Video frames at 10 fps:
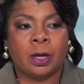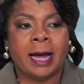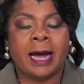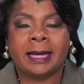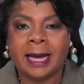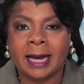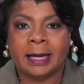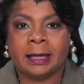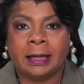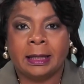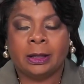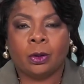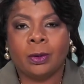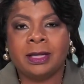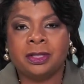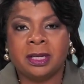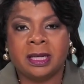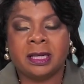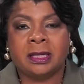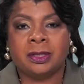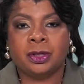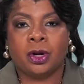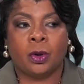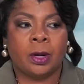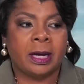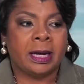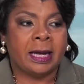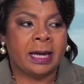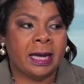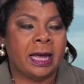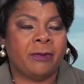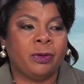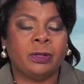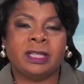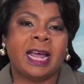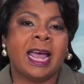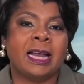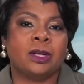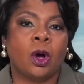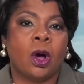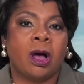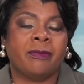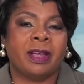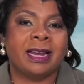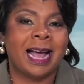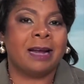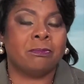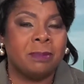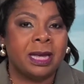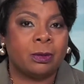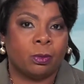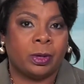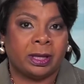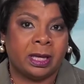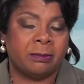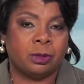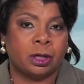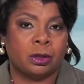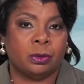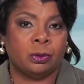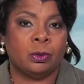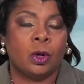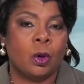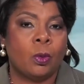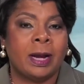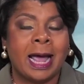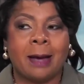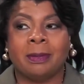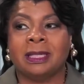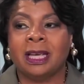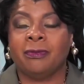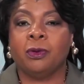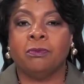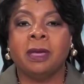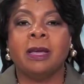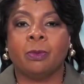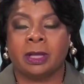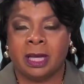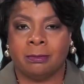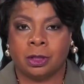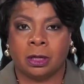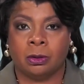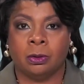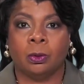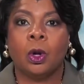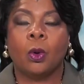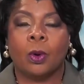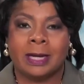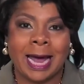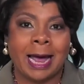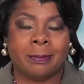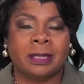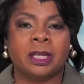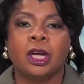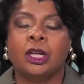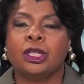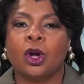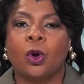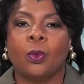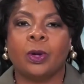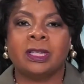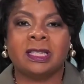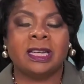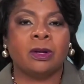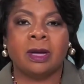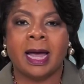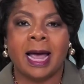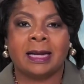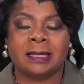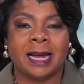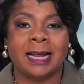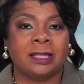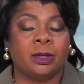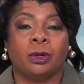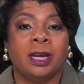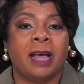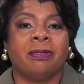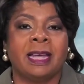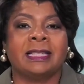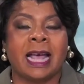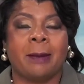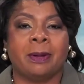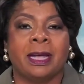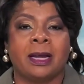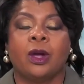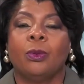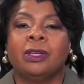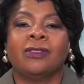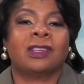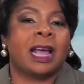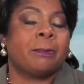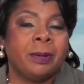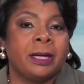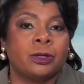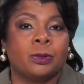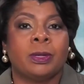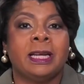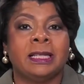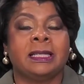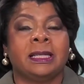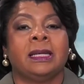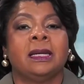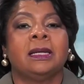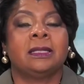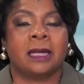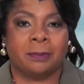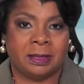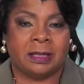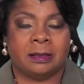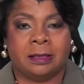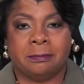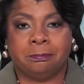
Again, the question is, if you stand off and not meet with Kim Jong-un, what happens? If you meet with Kim Jong-un, what happens? So we're still at a standstill. Nothing has happened yet. We just got pictures. We need to see substance.